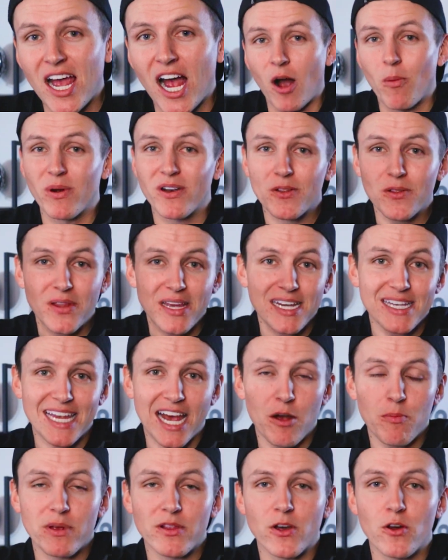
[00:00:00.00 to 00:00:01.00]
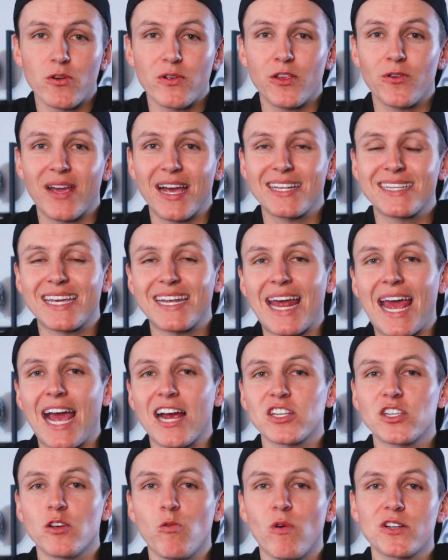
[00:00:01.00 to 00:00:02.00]
I'll put a link down below. You guys can
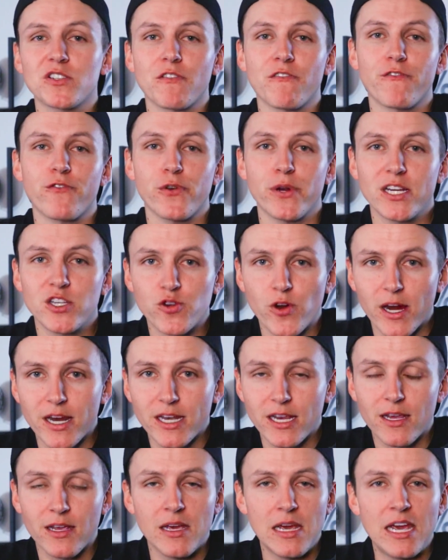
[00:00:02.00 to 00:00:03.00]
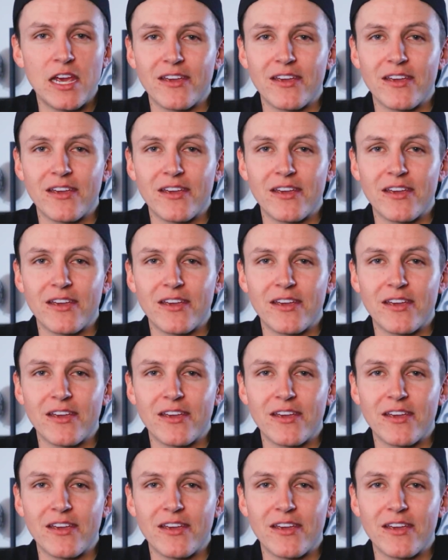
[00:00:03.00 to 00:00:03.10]
actually watch a free training.